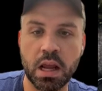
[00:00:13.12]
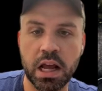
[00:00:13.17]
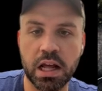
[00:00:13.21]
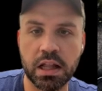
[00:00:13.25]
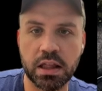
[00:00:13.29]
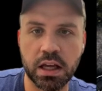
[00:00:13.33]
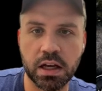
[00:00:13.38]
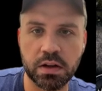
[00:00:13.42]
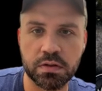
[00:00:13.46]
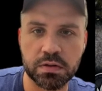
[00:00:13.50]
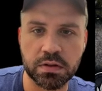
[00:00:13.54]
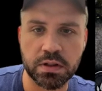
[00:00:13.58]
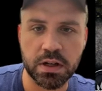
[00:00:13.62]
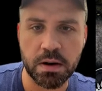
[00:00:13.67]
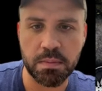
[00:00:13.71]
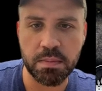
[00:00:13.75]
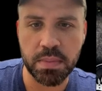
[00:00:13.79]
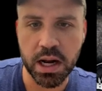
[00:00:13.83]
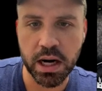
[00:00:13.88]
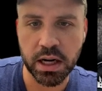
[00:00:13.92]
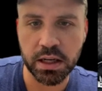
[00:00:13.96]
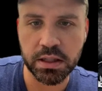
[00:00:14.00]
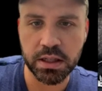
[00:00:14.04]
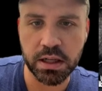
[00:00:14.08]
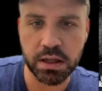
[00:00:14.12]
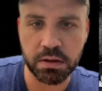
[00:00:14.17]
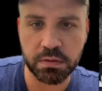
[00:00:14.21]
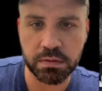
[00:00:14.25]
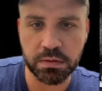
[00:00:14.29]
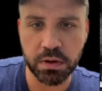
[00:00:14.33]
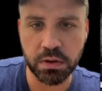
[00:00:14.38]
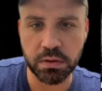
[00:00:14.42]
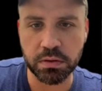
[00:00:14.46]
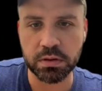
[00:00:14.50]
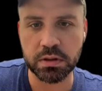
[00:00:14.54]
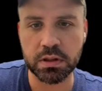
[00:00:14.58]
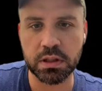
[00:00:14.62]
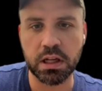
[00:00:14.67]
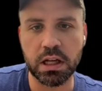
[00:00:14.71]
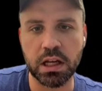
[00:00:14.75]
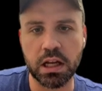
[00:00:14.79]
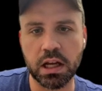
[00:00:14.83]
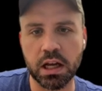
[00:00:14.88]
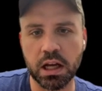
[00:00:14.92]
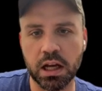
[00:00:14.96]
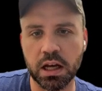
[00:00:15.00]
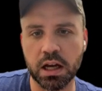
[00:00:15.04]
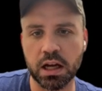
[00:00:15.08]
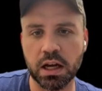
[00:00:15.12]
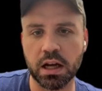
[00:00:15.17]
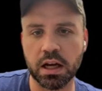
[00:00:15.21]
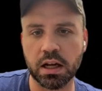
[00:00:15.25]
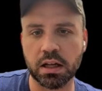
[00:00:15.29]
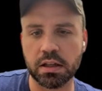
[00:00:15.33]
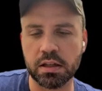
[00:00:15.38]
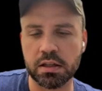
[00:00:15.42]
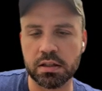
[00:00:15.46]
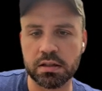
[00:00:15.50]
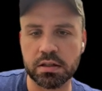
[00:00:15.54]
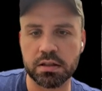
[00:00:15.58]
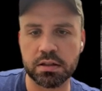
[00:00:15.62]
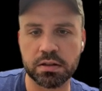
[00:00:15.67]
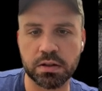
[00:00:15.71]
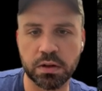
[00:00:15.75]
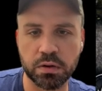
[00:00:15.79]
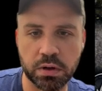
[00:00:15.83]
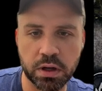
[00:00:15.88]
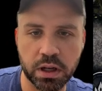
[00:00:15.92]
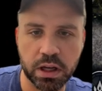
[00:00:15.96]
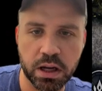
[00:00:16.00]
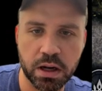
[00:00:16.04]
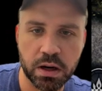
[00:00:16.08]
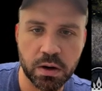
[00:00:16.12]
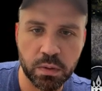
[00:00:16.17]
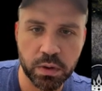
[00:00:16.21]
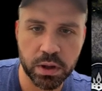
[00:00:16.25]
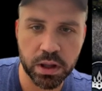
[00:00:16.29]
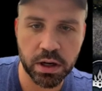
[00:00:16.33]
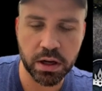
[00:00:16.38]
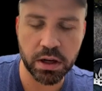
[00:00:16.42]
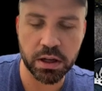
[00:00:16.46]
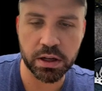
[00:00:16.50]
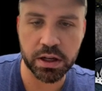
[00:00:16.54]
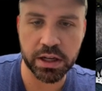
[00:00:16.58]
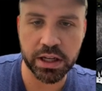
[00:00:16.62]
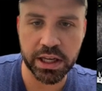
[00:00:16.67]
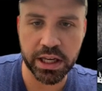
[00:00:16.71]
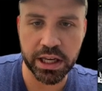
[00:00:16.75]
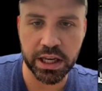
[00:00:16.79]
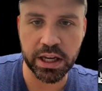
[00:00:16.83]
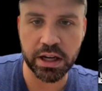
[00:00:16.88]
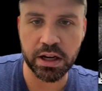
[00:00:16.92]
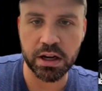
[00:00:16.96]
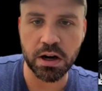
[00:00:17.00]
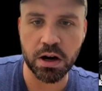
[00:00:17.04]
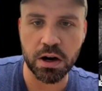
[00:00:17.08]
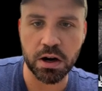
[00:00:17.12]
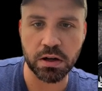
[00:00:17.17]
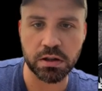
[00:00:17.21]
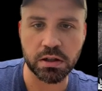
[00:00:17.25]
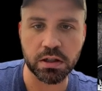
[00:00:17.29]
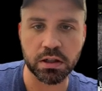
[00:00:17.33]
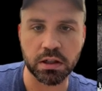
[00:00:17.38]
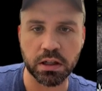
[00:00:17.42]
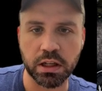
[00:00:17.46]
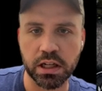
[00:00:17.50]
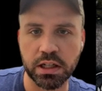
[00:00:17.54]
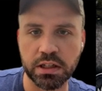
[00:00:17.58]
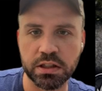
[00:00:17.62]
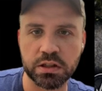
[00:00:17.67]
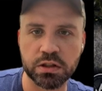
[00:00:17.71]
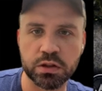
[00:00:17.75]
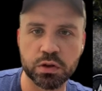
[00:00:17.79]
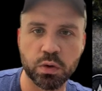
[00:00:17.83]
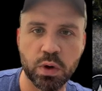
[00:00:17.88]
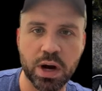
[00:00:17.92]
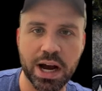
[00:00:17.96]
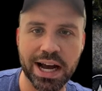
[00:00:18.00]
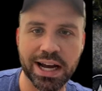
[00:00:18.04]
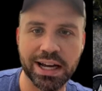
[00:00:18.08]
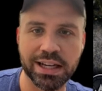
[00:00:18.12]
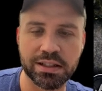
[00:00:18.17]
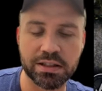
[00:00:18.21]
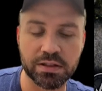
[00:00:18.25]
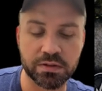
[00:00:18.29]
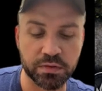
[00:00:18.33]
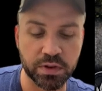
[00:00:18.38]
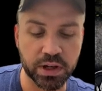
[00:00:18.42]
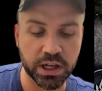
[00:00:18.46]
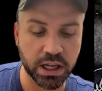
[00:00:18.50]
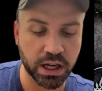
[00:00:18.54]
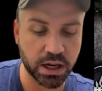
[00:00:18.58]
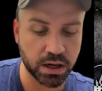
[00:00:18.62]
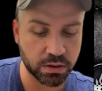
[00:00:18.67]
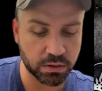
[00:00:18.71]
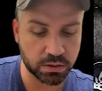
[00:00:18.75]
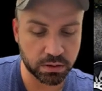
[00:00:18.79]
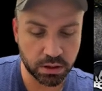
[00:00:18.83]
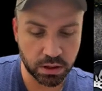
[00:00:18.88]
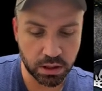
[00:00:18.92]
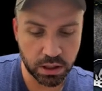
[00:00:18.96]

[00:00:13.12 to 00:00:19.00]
Thanks for stopping by the channel, folks. This is Luna here with another King Arthur Legends Rise video.